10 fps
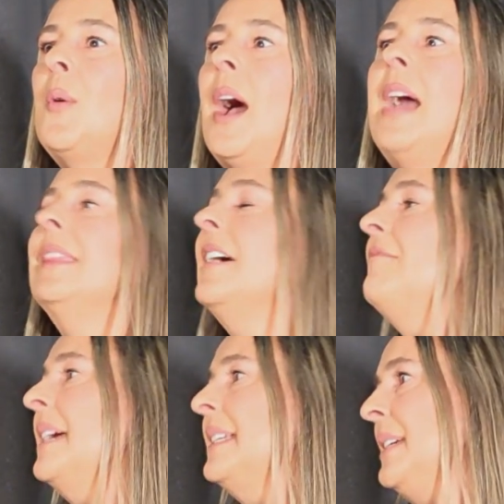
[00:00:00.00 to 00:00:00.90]
I love
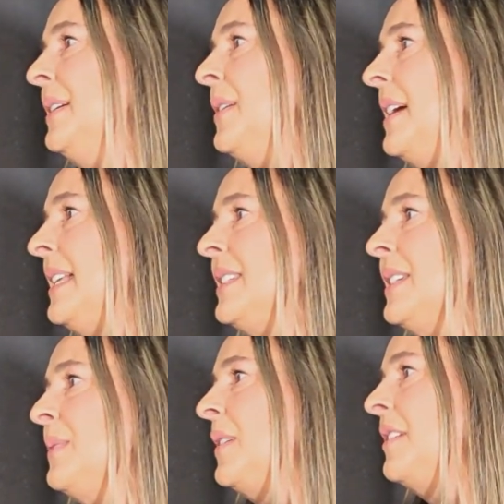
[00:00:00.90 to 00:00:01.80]
Mexico. That's
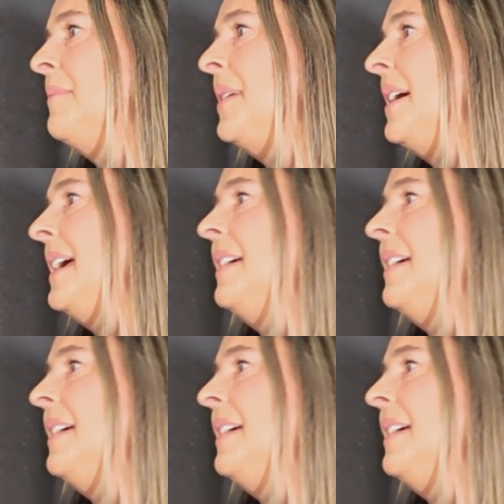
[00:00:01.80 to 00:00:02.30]
just one of my